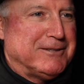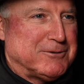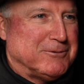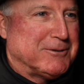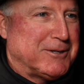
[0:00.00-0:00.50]
out of
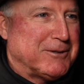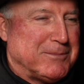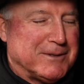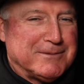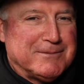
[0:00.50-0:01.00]
school here,
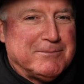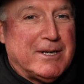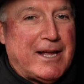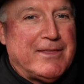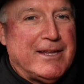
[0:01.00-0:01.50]

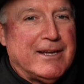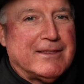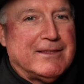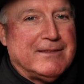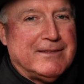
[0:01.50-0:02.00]
but I think
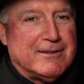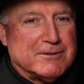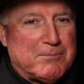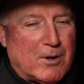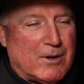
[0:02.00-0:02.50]

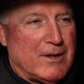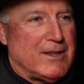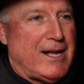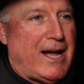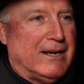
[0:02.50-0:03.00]
there's part of
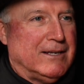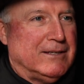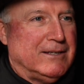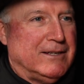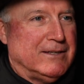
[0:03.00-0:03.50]
that
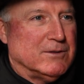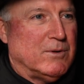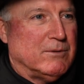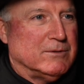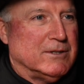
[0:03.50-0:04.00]
is
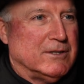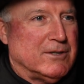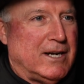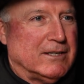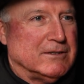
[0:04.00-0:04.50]
what was an
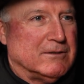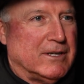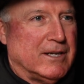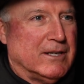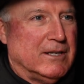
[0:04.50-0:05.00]
attraction to
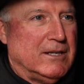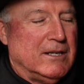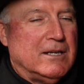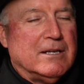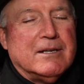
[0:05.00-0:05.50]
Ray.
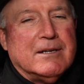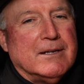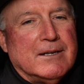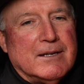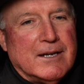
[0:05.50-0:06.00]

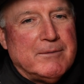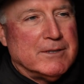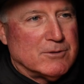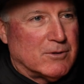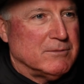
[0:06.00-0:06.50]
I mean,
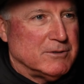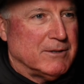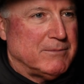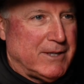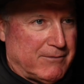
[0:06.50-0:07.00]
his
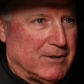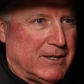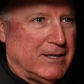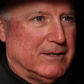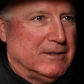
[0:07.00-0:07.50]
horsemanship
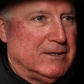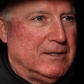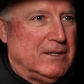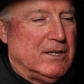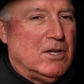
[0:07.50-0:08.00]
definitely,
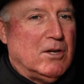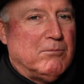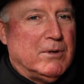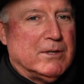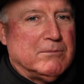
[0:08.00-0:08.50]

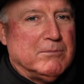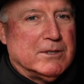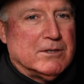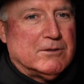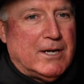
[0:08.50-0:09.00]

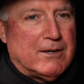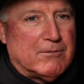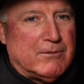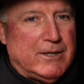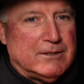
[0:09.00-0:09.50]
but to try to
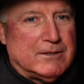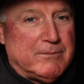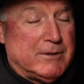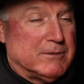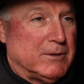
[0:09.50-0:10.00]
reach. I
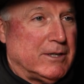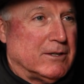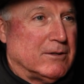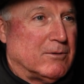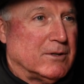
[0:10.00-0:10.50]
mean, there's plenty of
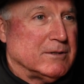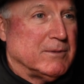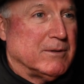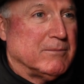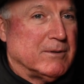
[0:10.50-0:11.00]
good
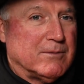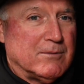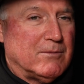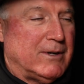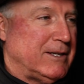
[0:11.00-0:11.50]
horsemen, but
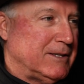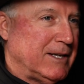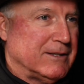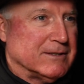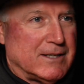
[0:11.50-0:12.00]
why do you
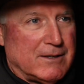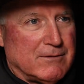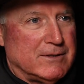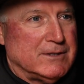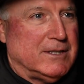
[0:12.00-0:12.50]
take this guy
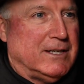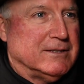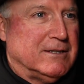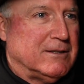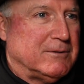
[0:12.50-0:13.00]
over this guy?
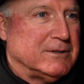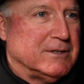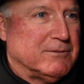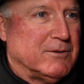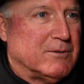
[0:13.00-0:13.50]
It's not always
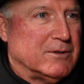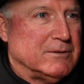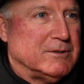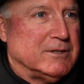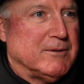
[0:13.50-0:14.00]
just for the
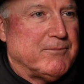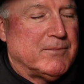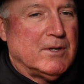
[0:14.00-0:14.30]
horsemanship.